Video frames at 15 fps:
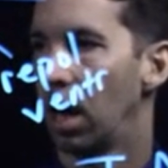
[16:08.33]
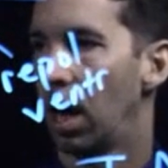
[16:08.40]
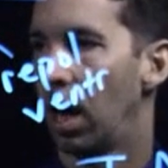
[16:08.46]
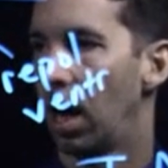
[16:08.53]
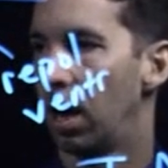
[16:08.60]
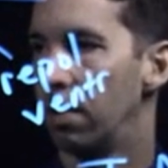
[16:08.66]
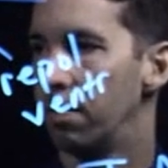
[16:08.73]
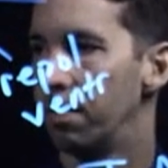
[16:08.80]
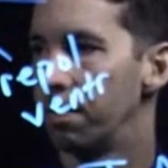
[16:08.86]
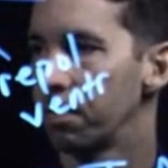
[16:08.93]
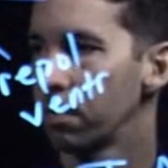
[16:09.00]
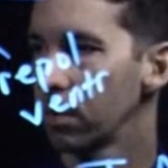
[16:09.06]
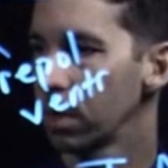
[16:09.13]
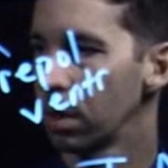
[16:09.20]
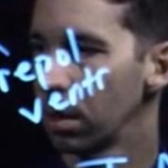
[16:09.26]

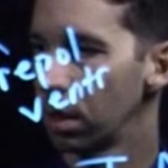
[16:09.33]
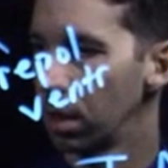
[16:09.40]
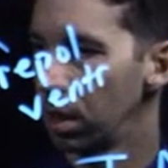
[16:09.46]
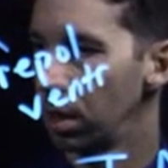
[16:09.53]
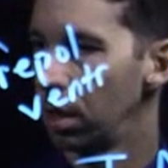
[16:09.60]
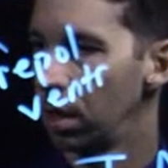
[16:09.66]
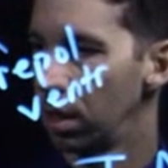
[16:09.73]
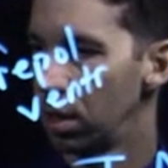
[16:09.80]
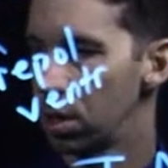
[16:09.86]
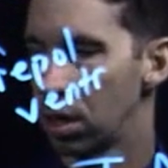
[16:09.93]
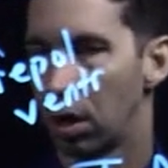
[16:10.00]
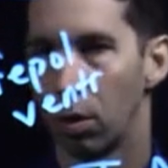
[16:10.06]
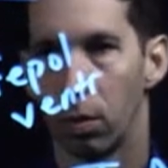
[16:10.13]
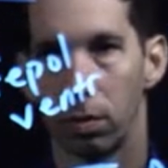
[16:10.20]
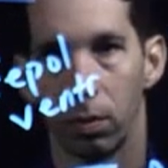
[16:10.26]

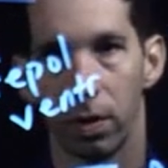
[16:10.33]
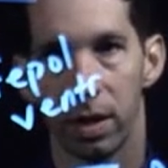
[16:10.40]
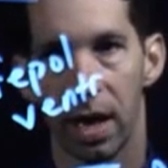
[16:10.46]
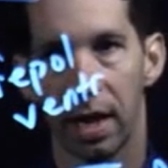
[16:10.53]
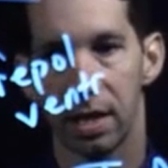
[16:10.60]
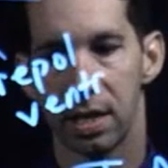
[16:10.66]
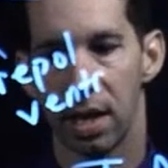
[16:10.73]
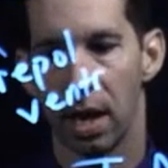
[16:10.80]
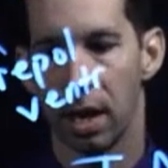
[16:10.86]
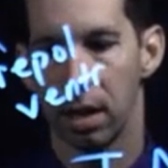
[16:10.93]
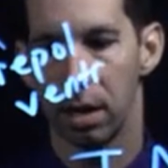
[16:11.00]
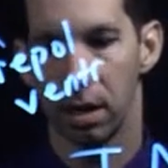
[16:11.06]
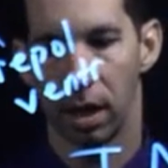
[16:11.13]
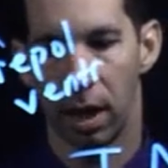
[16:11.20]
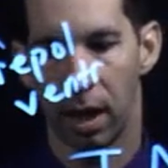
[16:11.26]
So with that
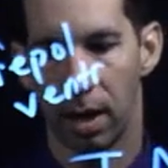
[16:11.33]
said,